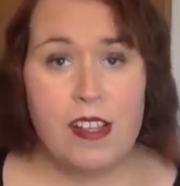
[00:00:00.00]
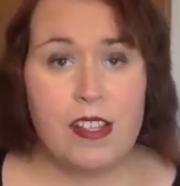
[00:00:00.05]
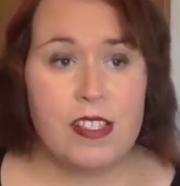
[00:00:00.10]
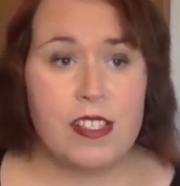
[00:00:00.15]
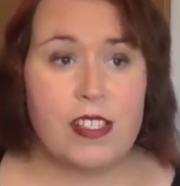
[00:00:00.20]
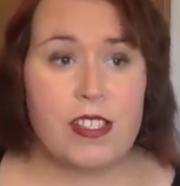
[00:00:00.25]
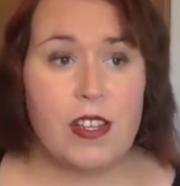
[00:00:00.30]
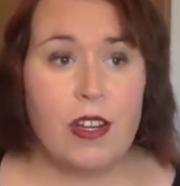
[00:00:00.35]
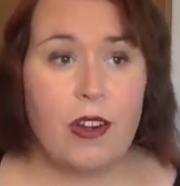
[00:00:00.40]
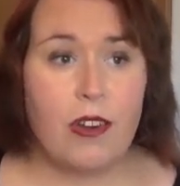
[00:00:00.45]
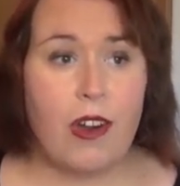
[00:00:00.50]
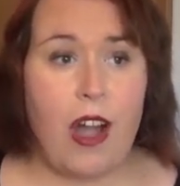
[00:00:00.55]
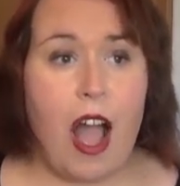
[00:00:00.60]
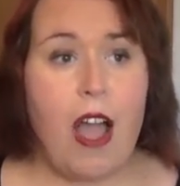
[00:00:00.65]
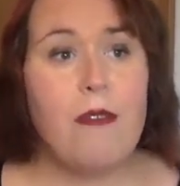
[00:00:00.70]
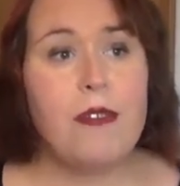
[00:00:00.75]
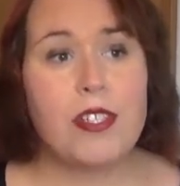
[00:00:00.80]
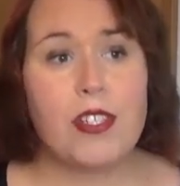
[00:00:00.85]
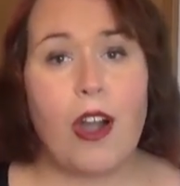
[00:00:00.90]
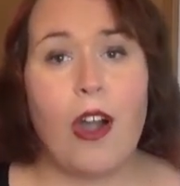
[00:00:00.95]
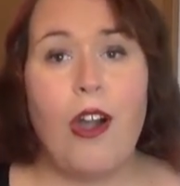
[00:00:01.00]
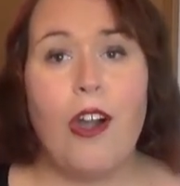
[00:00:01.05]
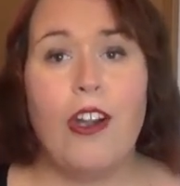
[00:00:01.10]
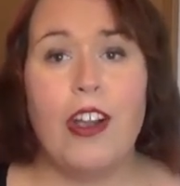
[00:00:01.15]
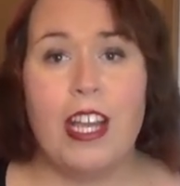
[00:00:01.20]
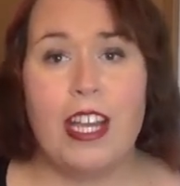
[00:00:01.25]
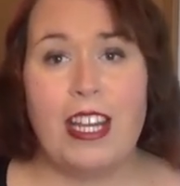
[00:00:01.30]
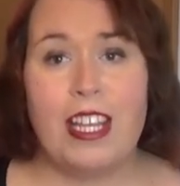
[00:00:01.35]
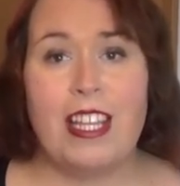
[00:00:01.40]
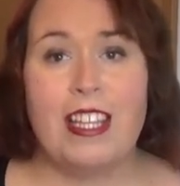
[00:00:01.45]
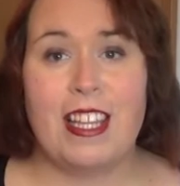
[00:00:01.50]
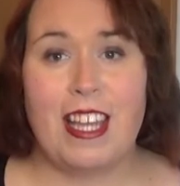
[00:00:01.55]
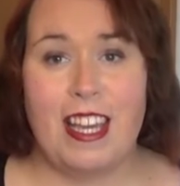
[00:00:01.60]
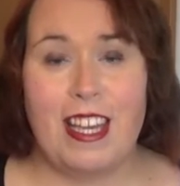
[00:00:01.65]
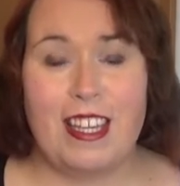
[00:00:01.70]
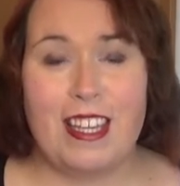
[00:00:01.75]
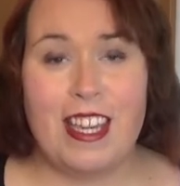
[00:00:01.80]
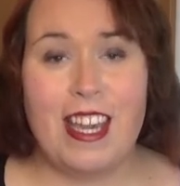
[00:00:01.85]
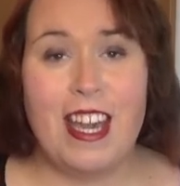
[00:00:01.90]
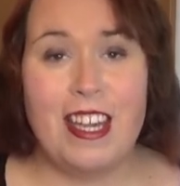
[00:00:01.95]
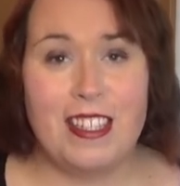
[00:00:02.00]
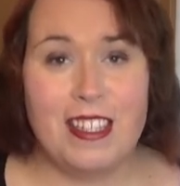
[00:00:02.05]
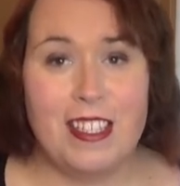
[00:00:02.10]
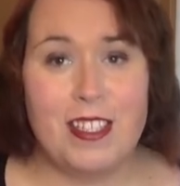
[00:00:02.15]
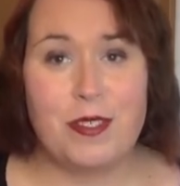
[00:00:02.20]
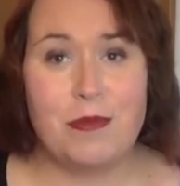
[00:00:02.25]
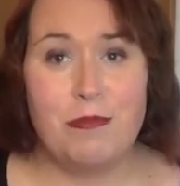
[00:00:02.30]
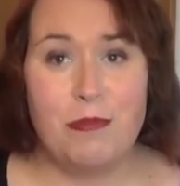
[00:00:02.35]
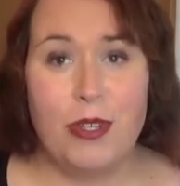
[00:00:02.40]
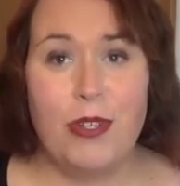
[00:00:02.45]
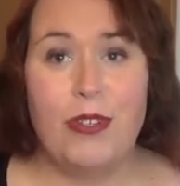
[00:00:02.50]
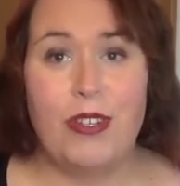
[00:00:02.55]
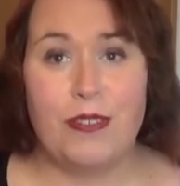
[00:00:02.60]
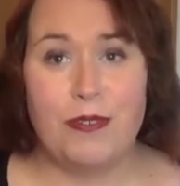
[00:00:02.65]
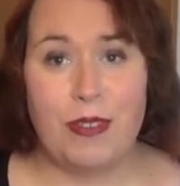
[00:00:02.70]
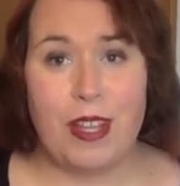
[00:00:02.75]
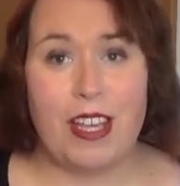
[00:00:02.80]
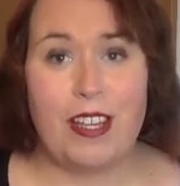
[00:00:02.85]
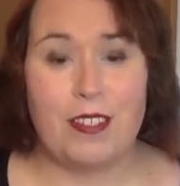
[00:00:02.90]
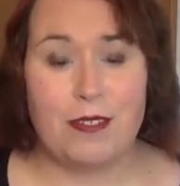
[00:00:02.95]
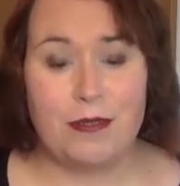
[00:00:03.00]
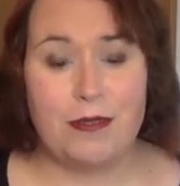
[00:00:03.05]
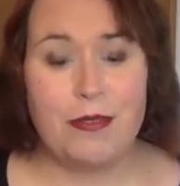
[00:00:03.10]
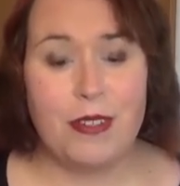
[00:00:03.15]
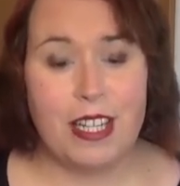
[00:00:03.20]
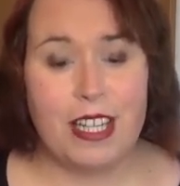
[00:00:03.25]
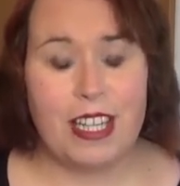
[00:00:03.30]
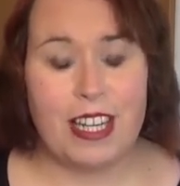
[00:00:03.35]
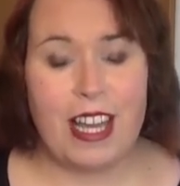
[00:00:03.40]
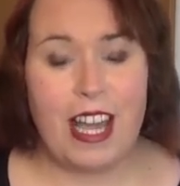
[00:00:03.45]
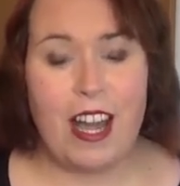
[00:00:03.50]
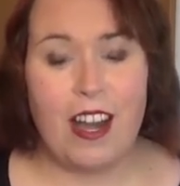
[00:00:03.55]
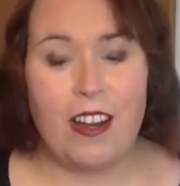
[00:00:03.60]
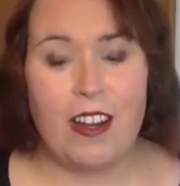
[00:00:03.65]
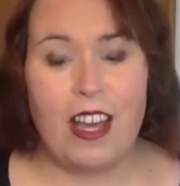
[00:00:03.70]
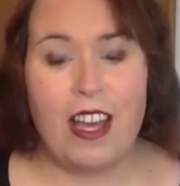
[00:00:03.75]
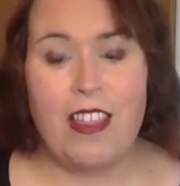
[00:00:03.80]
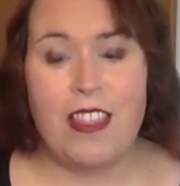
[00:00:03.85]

So I was already like in this mood of like freaking out.